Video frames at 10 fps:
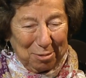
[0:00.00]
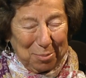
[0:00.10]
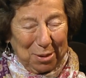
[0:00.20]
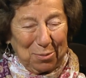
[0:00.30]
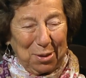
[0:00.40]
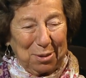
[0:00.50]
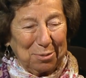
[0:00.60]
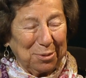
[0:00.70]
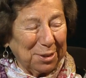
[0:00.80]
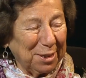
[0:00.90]
Rabbi Weiner
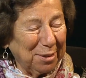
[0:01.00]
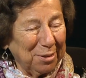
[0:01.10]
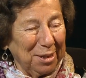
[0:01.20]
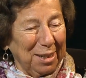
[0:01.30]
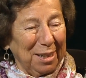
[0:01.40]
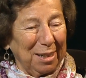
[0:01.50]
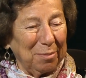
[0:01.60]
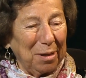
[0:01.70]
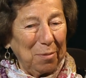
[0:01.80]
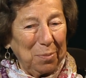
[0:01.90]
also. Sure.
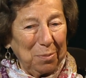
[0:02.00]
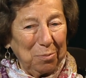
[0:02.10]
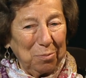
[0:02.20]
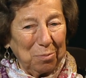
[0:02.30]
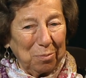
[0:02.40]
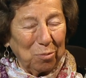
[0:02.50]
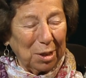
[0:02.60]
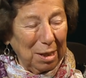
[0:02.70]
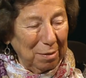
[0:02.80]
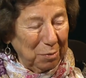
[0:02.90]
Um, I've been
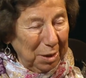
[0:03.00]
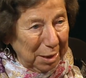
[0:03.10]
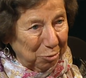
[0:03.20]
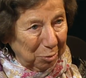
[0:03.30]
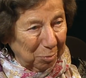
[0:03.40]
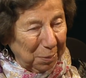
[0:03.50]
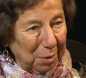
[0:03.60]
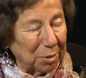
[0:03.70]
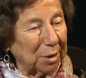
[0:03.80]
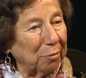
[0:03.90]
working in Israel and
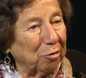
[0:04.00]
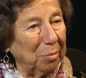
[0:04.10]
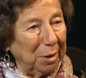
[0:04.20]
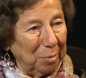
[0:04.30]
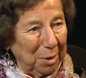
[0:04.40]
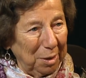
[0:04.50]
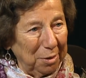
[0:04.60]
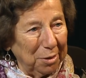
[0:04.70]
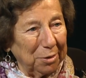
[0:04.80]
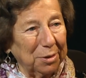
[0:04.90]
Palestine for many, many
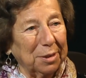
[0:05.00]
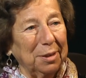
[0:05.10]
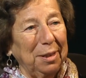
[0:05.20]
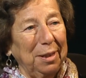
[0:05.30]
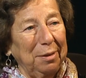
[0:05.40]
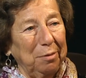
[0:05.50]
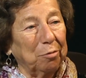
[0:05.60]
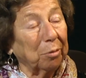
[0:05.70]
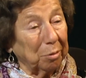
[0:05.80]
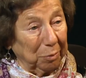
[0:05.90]
years, and
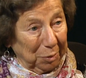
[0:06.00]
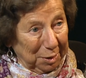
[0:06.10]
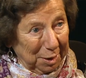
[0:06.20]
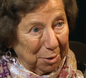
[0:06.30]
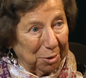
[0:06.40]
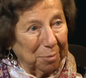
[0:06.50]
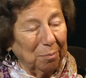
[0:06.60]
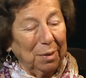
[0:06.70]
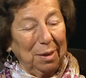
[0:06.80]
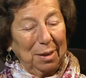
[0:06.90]
through Karuna Center.
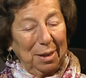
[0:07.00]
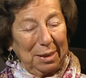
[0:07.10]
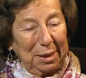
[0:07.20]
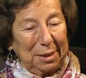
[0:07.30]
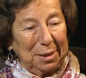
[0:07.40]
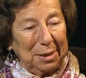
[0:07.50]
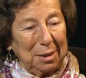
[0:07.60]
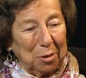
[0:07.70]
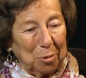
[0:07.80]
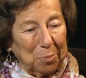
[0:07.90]
Yeah. And this is
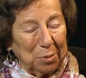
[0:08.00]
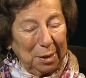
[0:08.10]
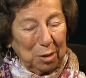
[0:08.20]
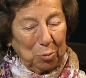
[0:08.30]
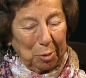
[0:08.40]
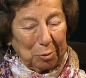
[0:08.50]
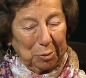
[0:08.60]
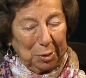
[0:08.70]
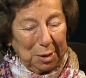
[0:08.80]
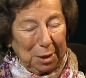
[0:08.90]
another place where
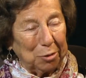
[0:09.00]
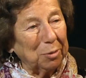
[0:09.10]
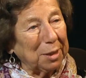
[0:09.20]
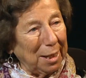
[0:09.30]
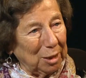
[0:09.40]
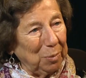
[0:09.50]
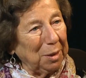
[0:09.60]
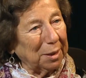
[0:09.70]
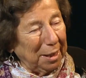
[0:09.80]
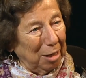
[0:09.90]
Karuna Center was asked me
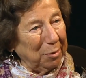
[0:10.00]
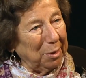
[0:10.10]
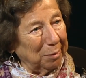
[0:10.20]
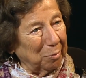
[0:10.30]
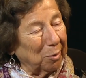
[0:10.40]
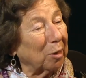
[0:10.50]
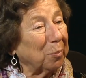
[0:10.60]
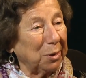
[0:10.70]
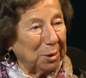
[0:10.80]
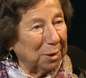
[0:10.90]
to carry on the work
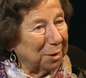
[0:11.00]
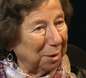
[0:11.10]
because